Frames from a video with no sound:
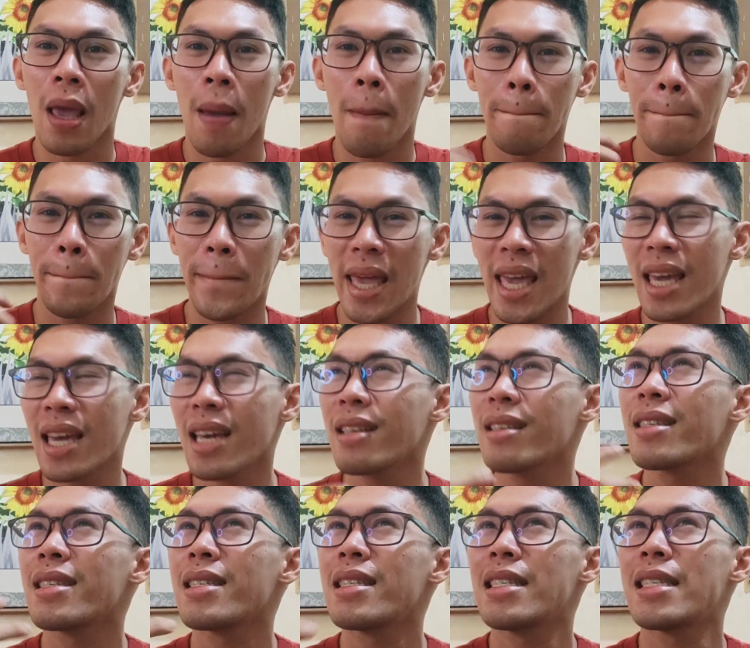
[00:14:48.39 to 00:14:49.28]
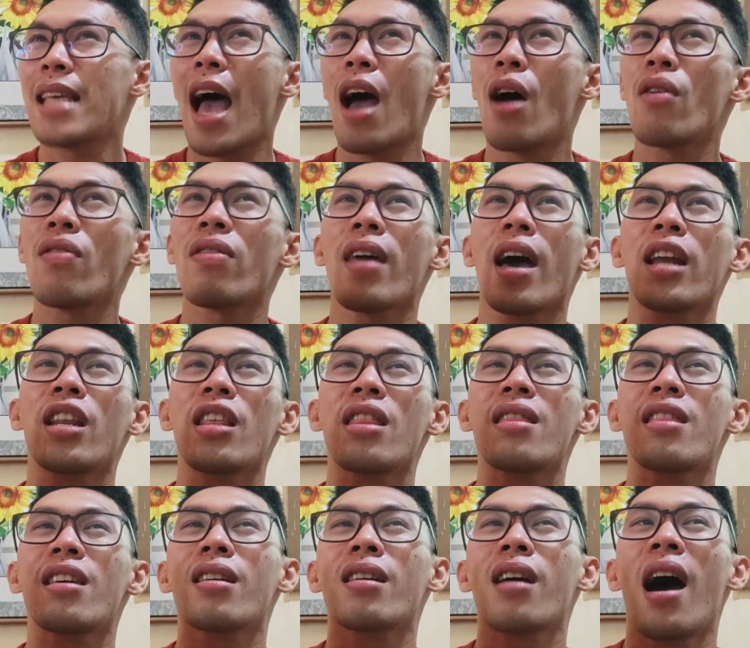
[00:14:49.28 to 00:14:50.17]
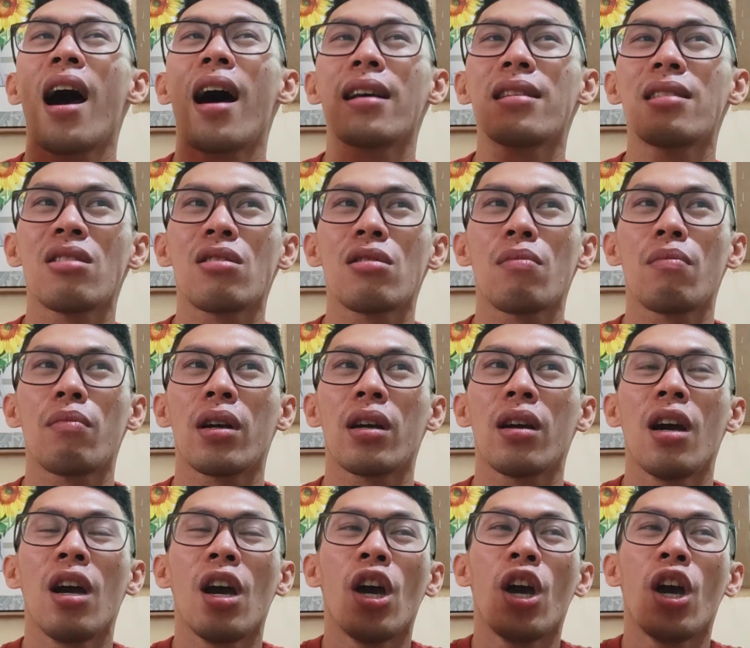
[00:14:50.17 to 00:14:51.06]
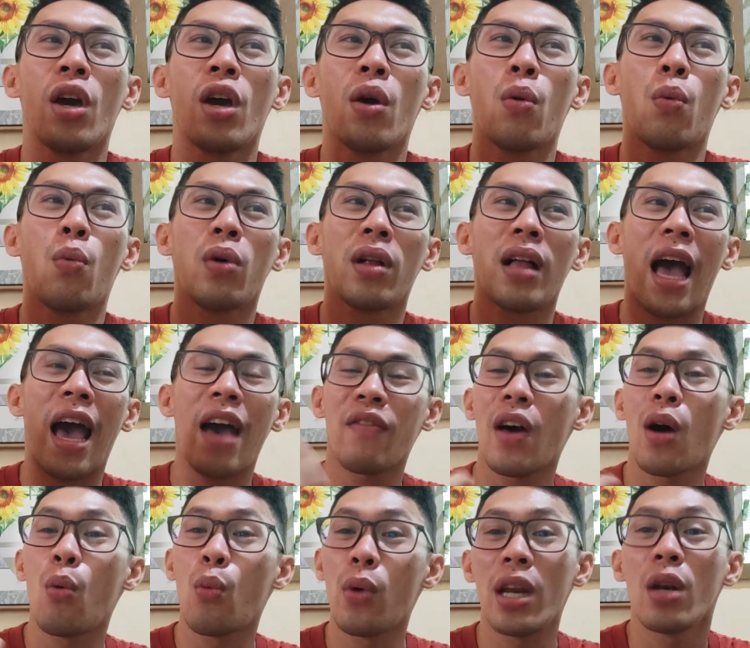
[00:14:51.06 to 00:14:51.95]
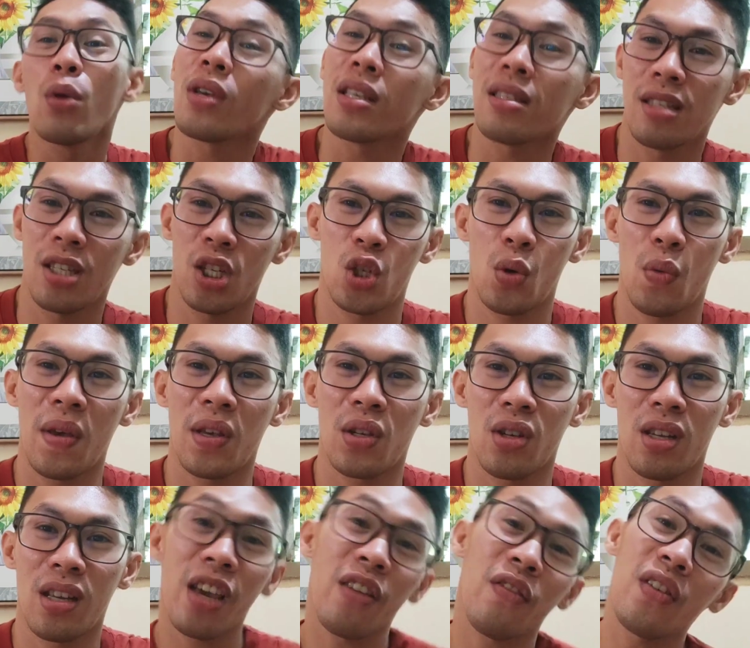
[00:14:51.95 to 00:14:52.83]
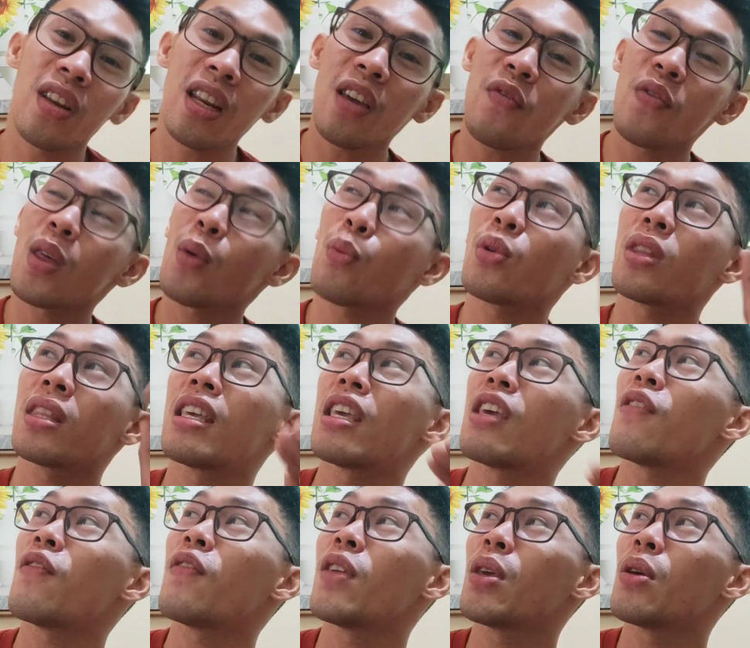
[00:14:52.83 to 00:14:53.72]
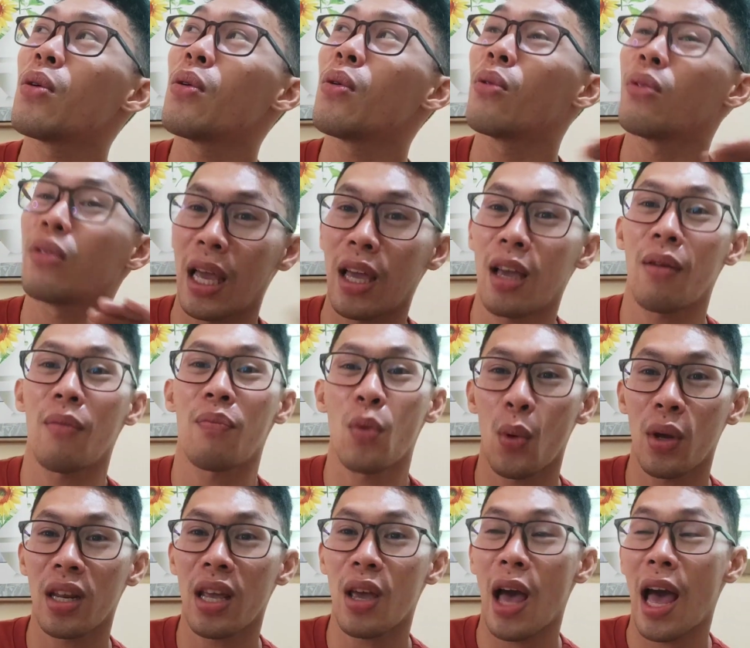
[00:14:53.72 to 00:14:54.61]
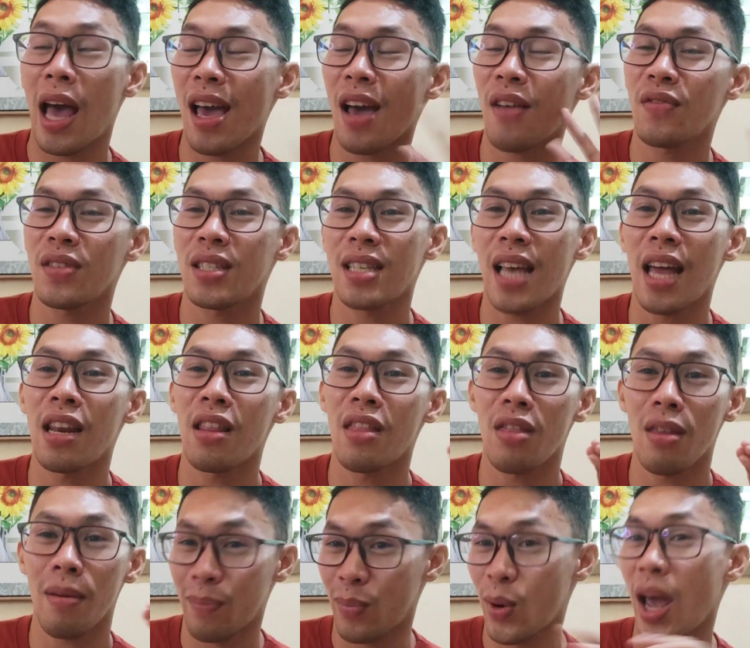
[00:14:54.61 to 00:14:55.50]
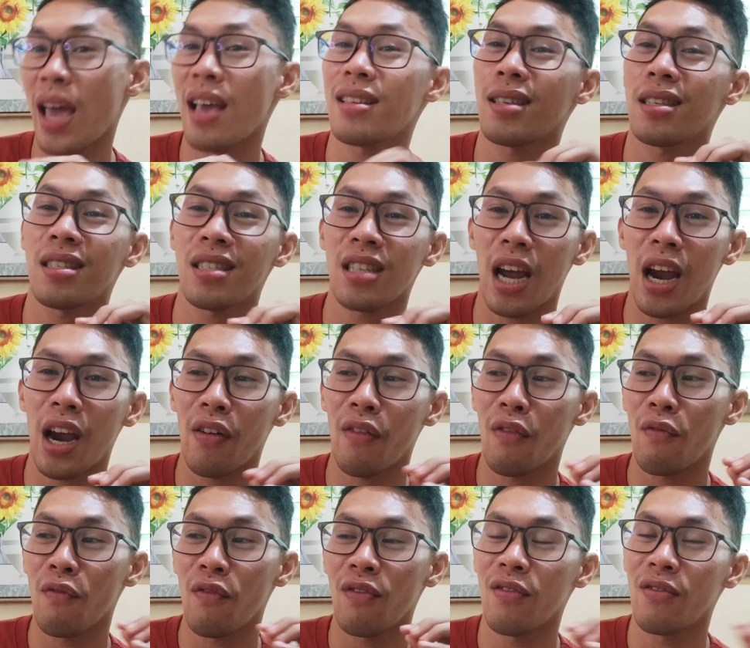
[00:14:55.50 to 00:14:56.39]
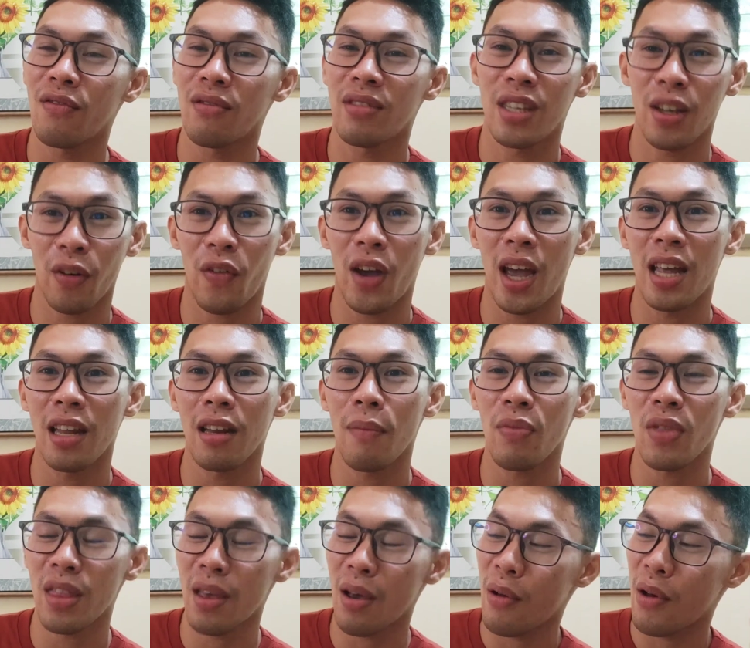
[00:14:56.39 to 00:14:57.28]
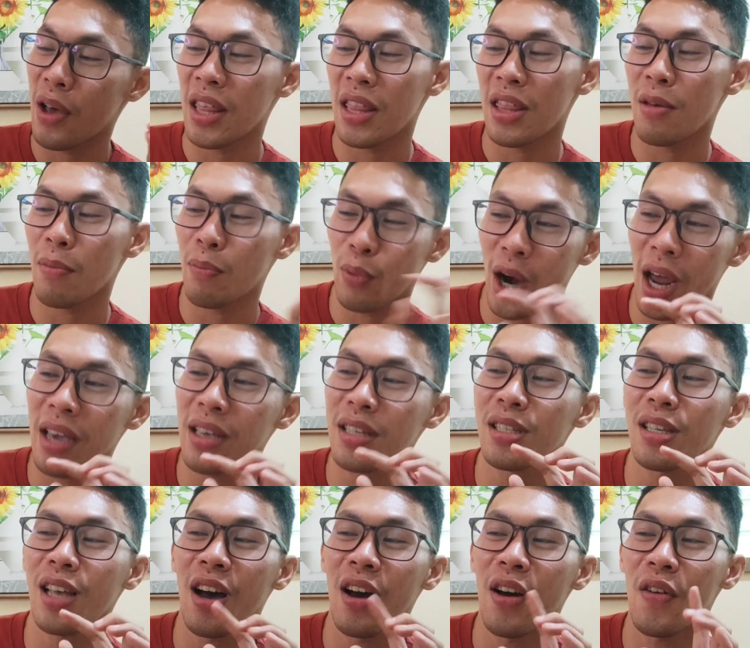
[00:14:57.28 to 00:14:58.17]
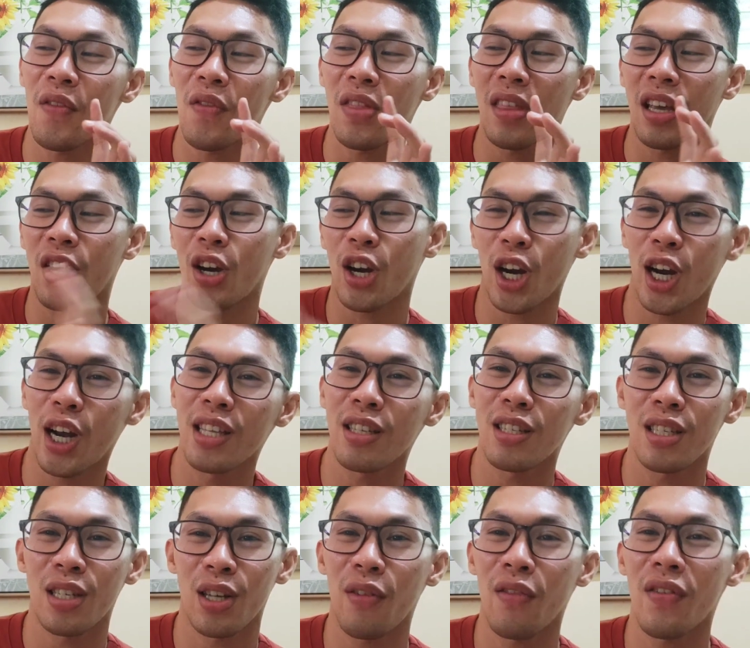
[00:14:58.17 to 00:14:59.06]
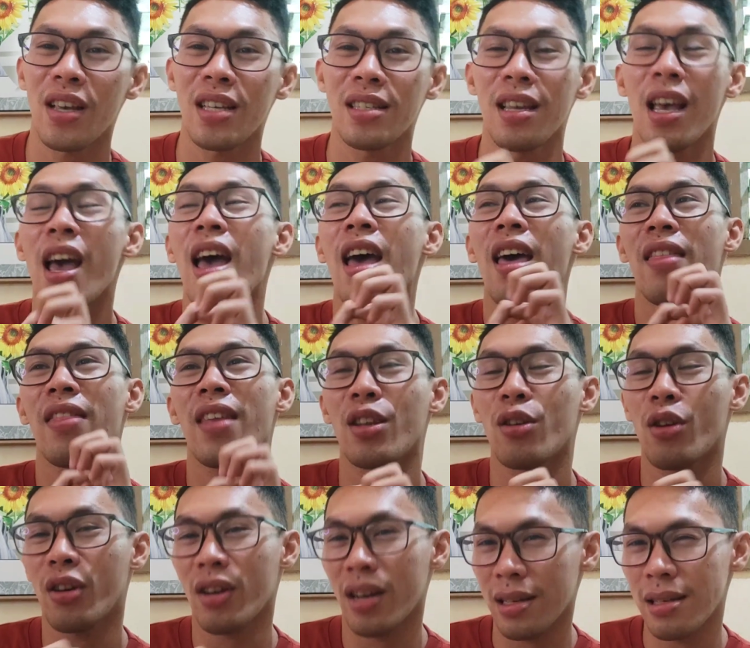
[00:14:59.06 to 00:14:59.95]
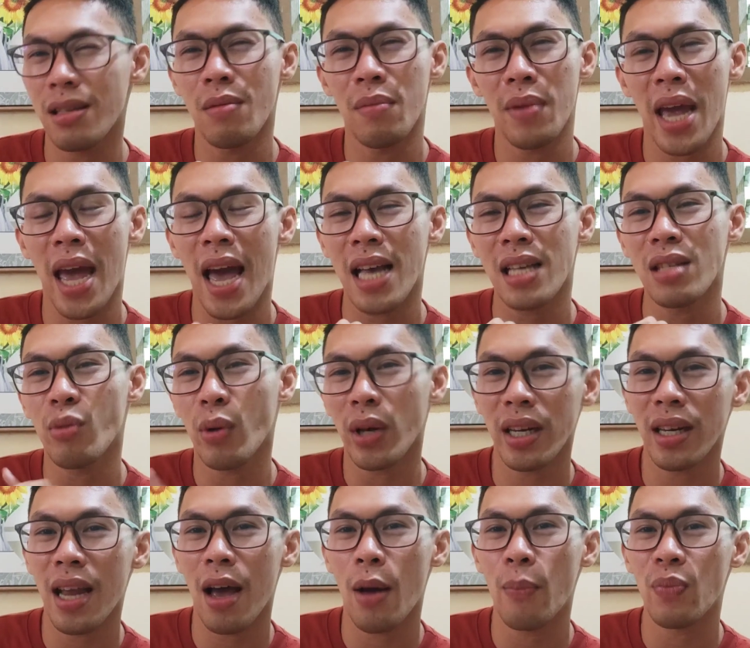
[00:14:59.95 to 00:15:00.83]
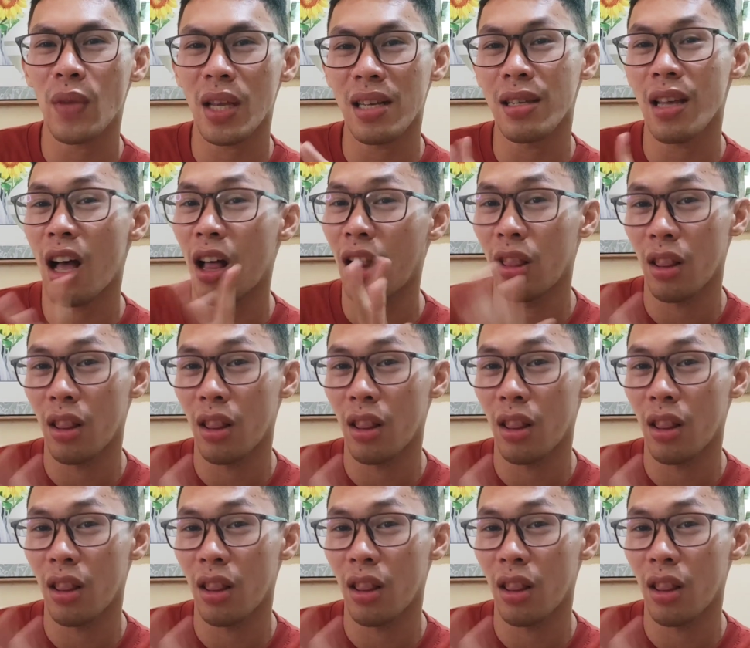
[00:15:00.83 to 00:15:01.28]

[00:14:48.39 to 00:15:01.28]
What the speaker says: Make it sound that the customer will have a win-win situation. Even if they would give you, like what I have said, the prices are different. The price of the current service that your customer has right now is a